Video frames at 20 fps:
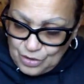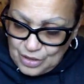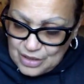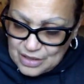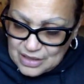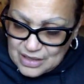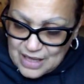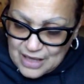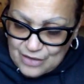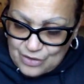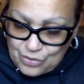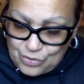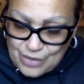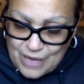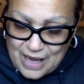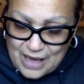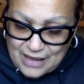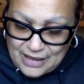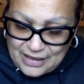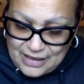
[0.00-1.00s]
It's like you're
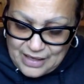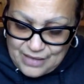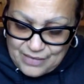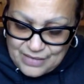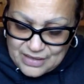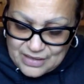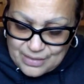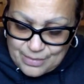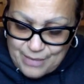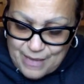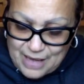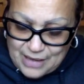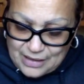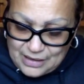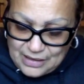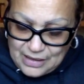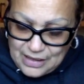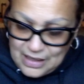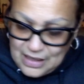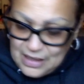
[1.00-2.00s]
not giving
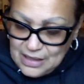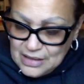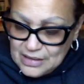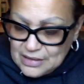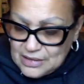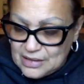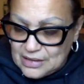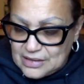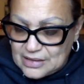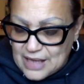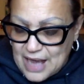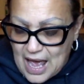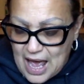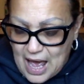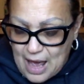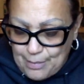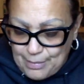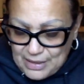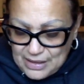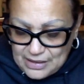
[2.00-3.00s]
somebody the
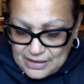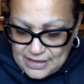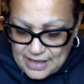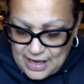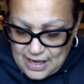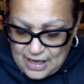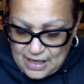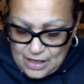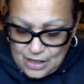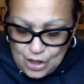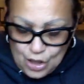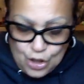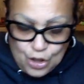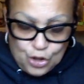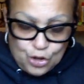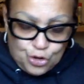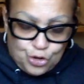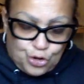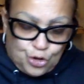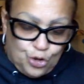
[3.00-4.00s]
time in the day
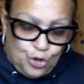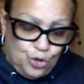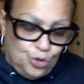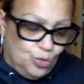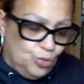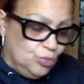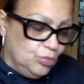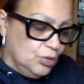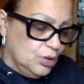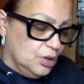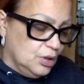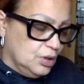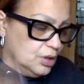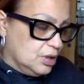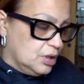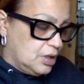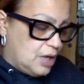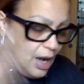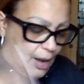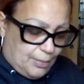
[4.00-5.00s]
to
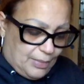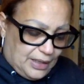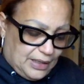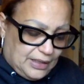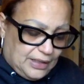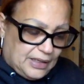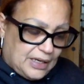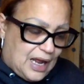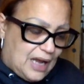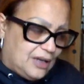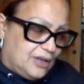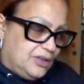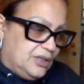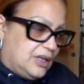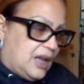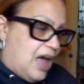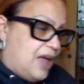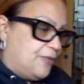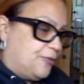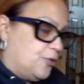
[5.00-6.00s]
come in and out of your
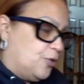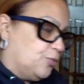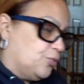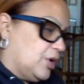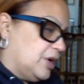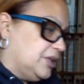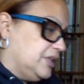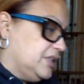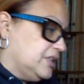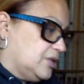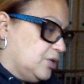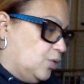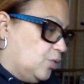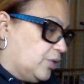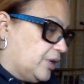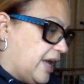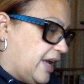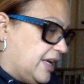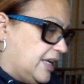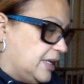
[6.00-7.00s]
life or run these little
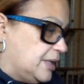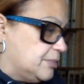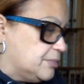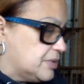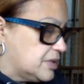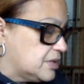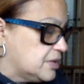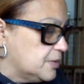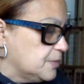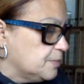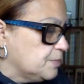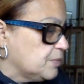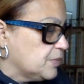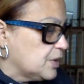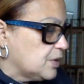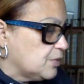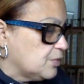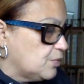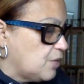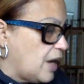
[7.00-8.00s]
games,
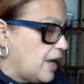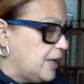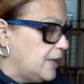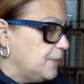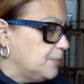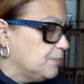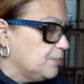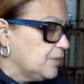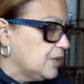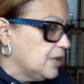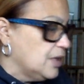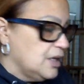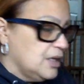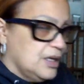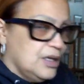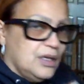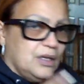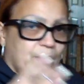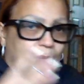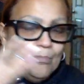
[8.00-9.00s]
right?
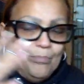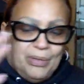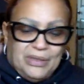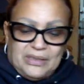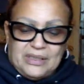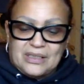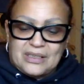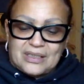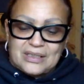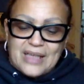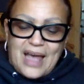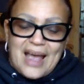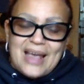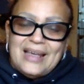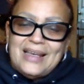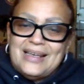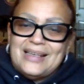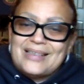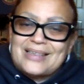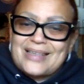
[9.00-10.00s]
But this
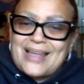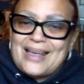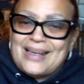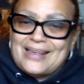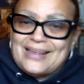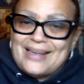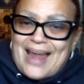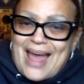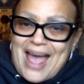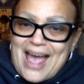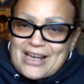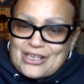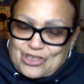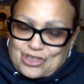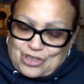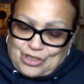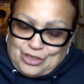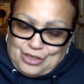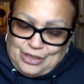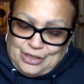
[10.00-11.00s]
knight is taking
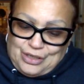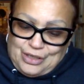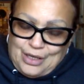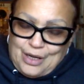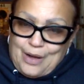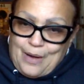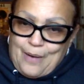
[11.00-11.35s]
action.